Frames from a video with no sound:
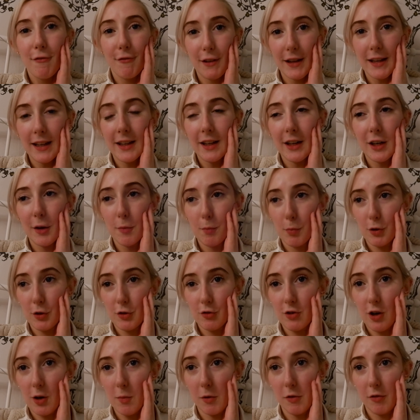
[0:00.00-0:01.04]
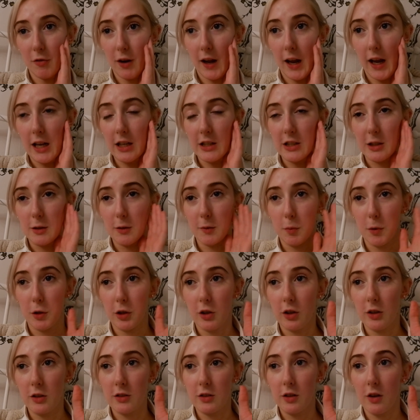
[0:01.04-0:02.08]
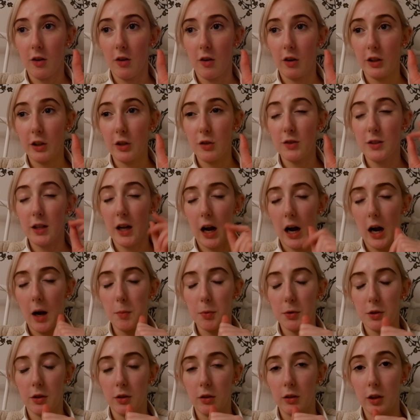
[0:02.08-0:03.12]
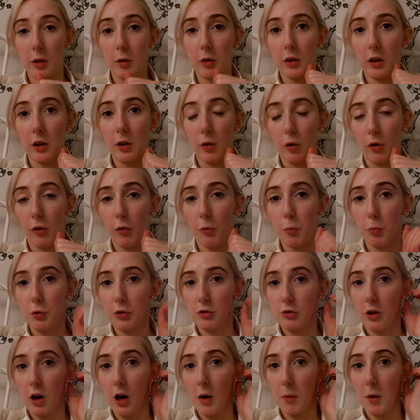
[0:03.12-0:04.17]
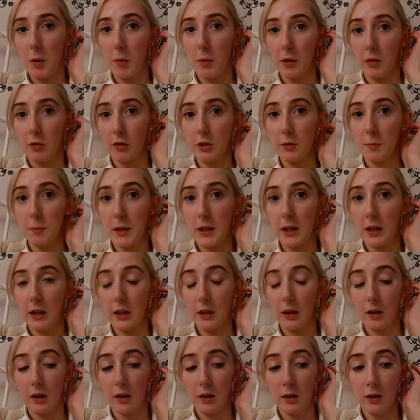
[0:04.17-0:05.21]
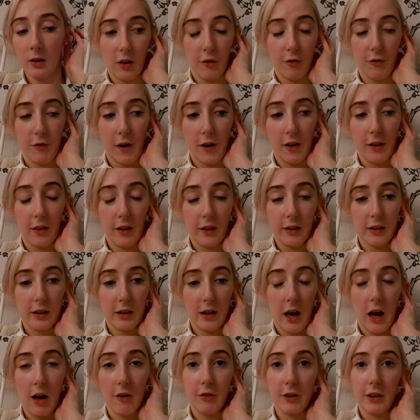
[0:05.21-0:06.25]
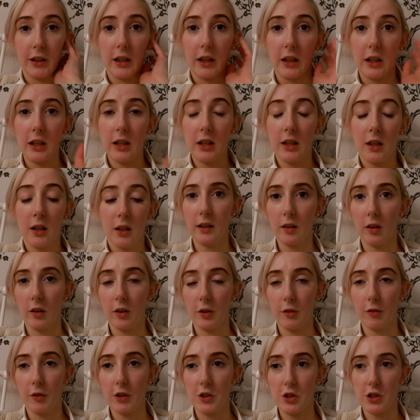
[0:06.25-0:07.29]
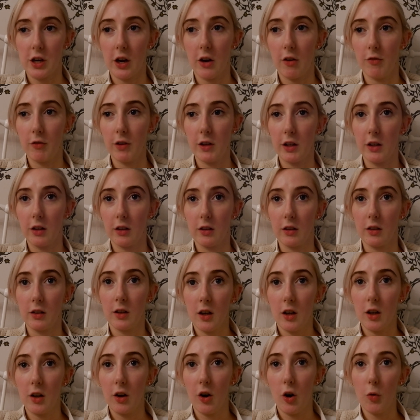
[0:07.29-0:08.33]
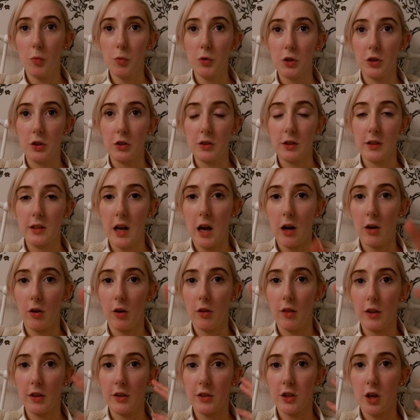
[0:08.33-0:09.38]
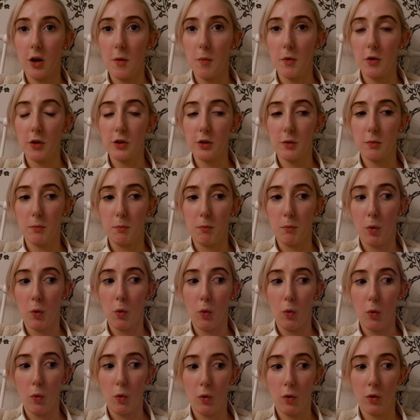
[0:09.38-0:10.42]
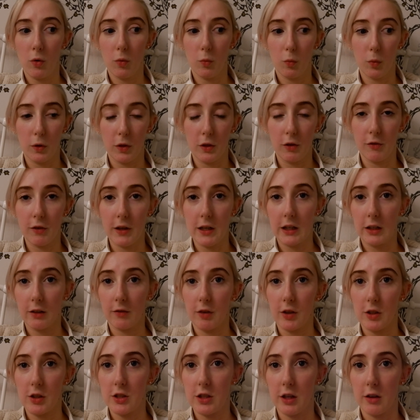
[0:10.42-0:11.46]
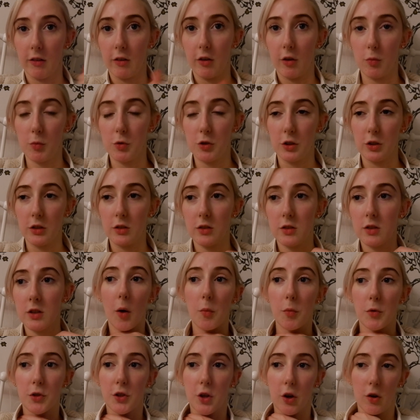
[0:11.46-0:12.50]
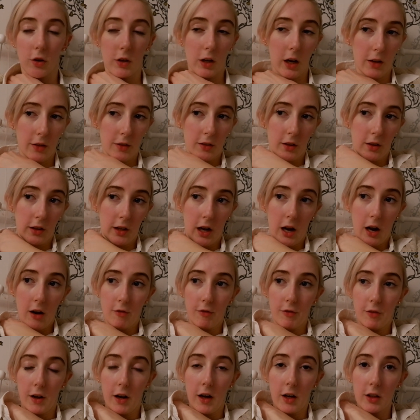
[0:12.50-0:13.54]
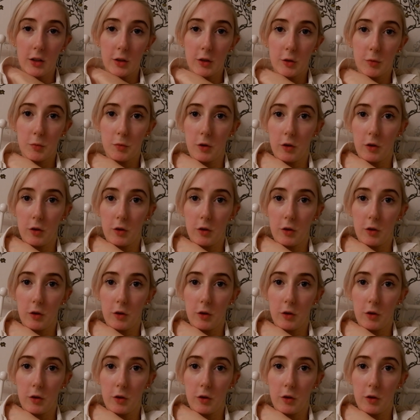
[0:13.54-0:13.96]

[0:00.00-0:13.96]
vegan pastrami for ages because I used to absolutely love pastrami when I was a meat eater. The fact that they didn't have any in like the vegetarian vegan options, and now like there's so much more with the vegan and vegetarian options. I'm so glad that they have that because